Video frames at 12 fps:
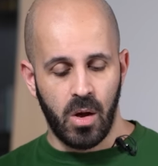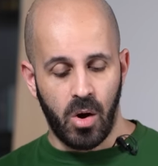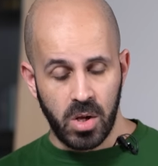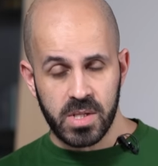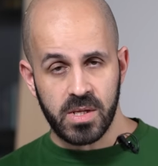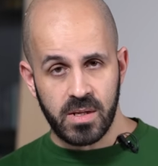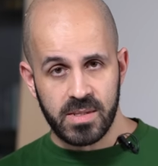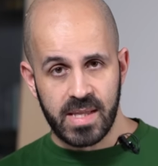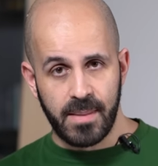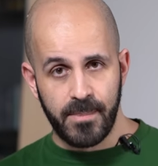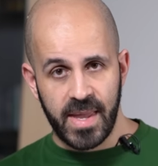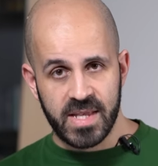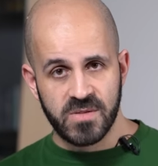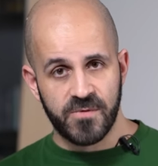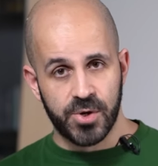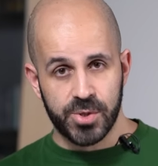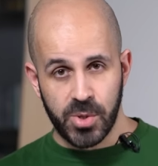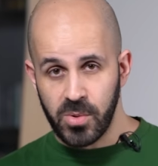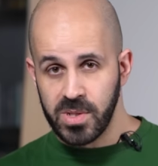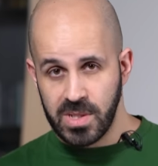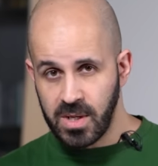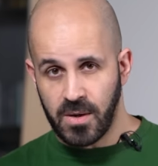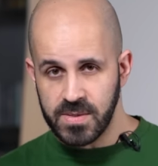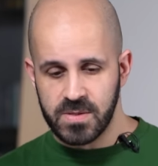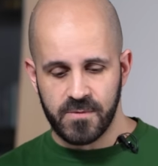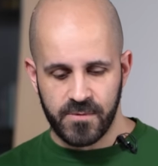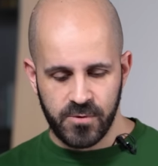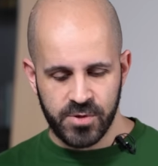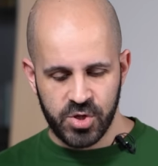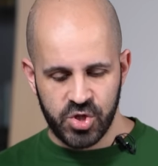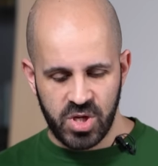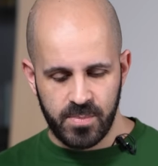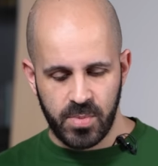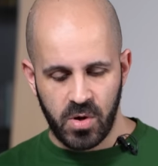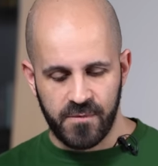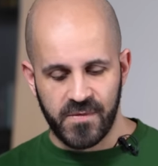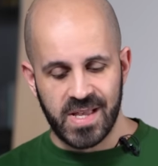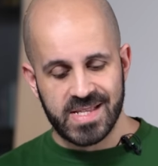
All in all, that makes for a total cost of ownership of